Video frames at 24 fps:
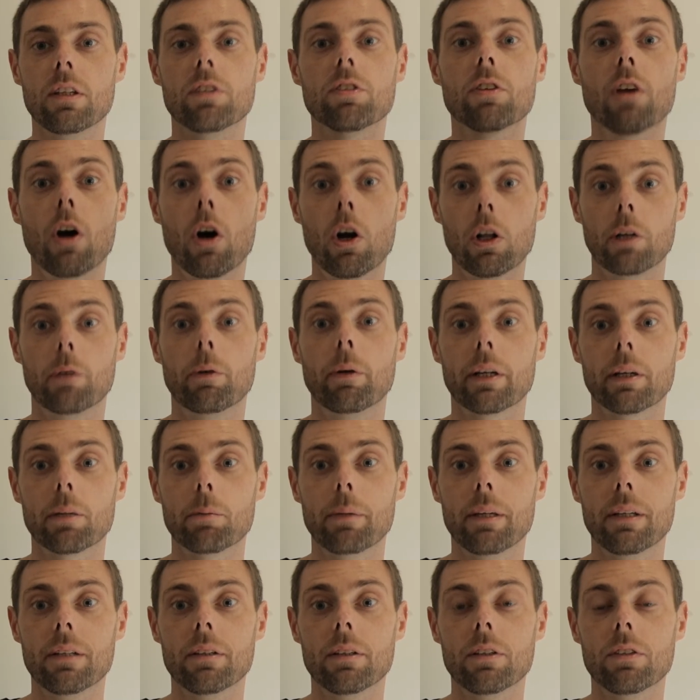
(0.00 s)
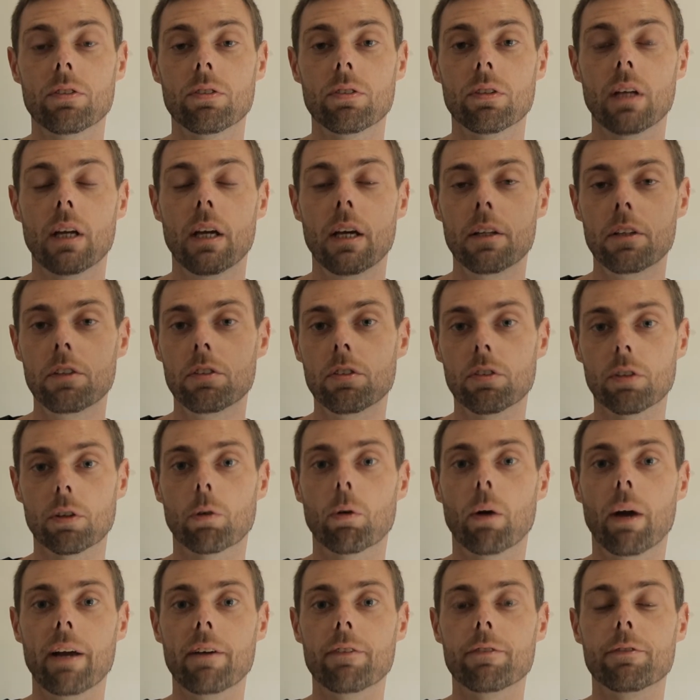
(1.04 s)
this, I highly recommend this. This is a
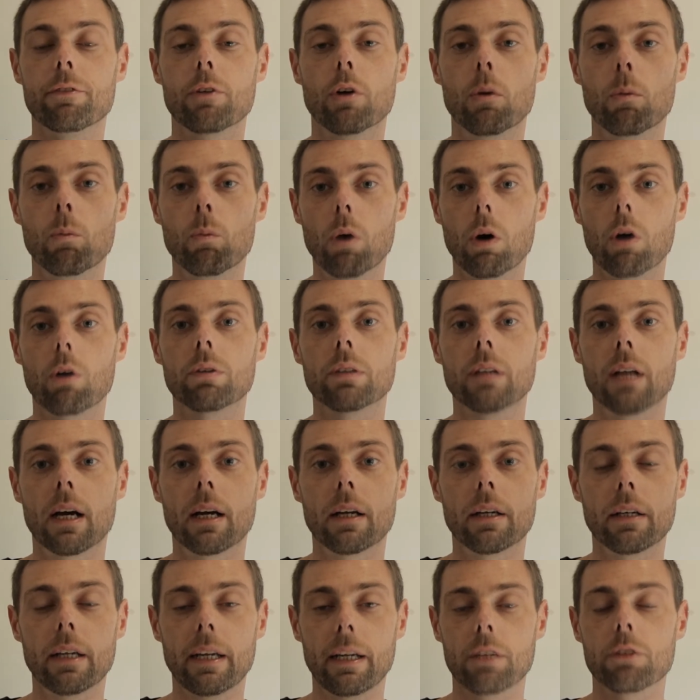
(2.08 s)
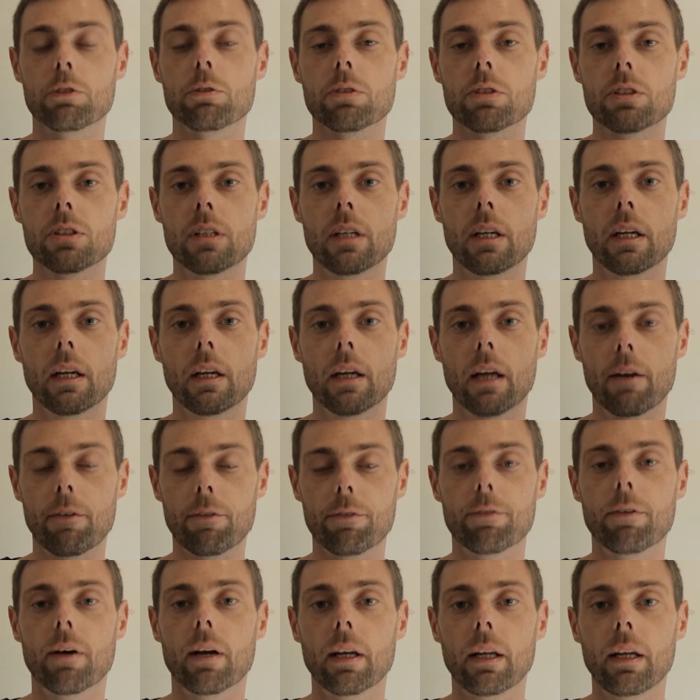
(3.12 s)
great film, well done, interesting and
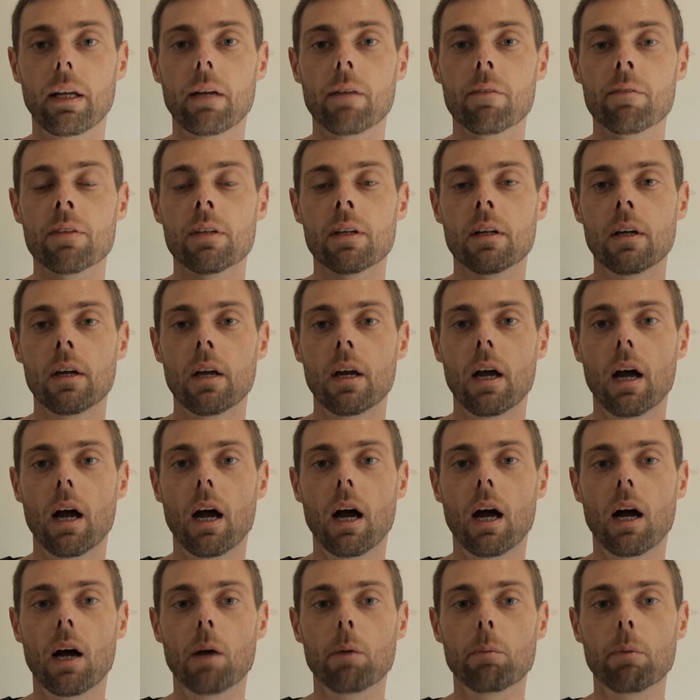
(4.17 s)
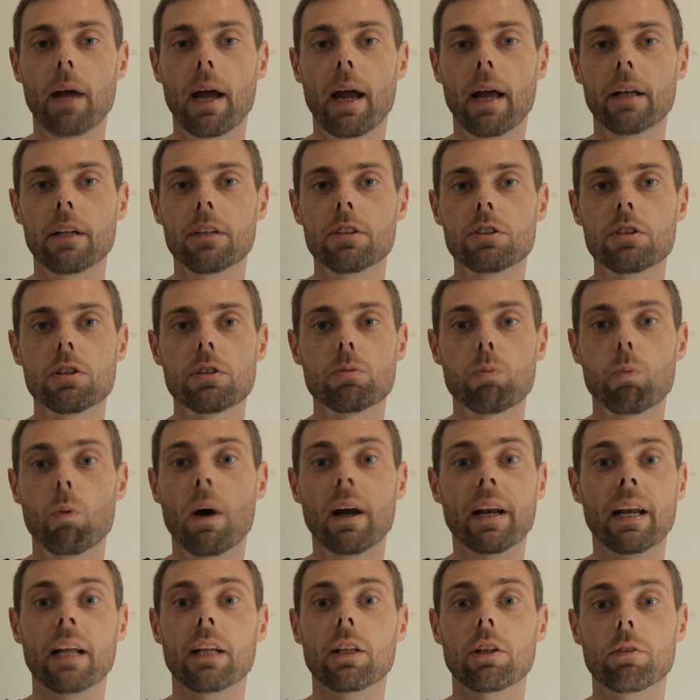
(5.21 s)
funny, and it's just
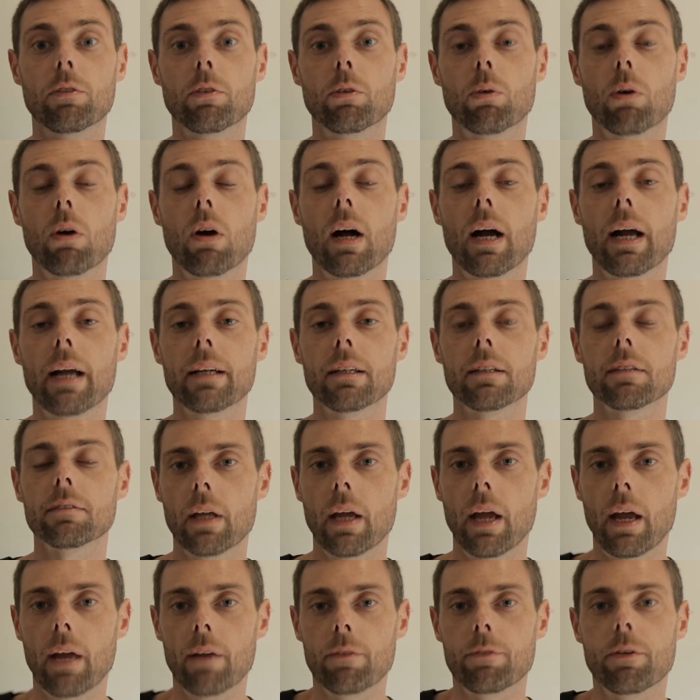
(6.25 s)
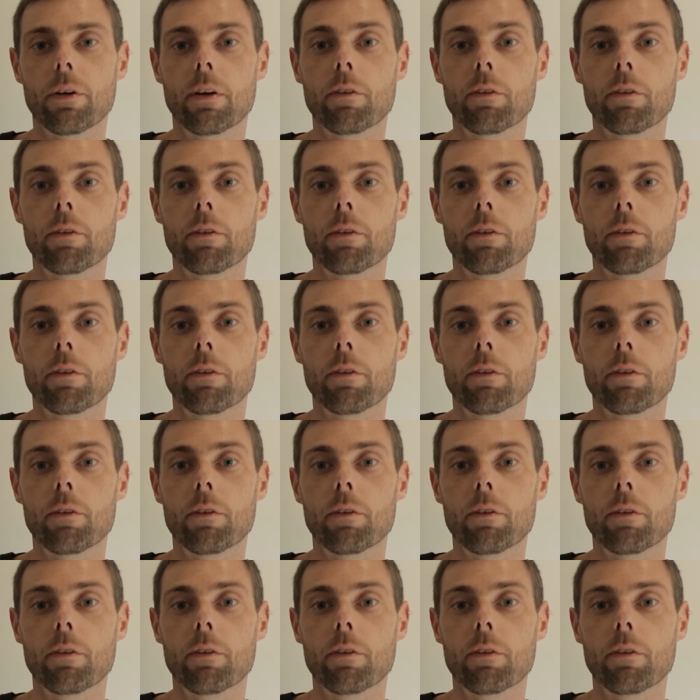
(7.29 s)
one hell of a ride. And for